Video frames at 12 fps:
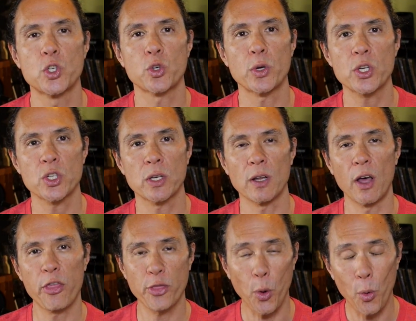nutrition
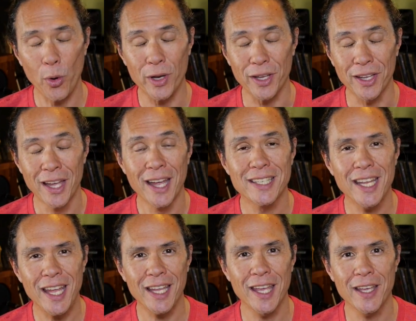authority,
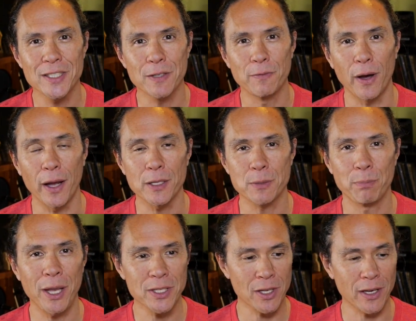take his advice
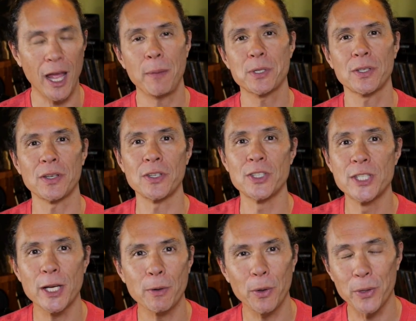based on absolutely
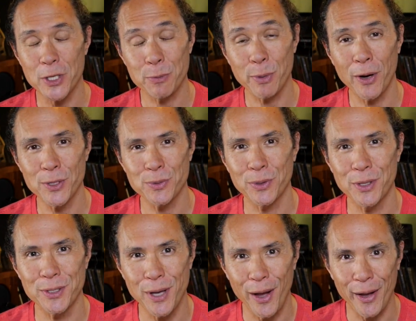zero experience with the
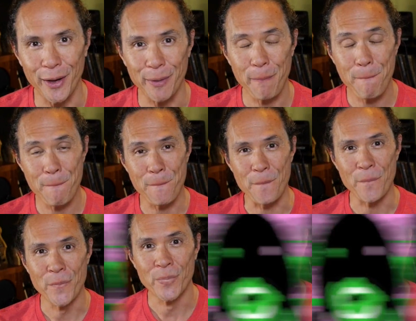diet. Hmm.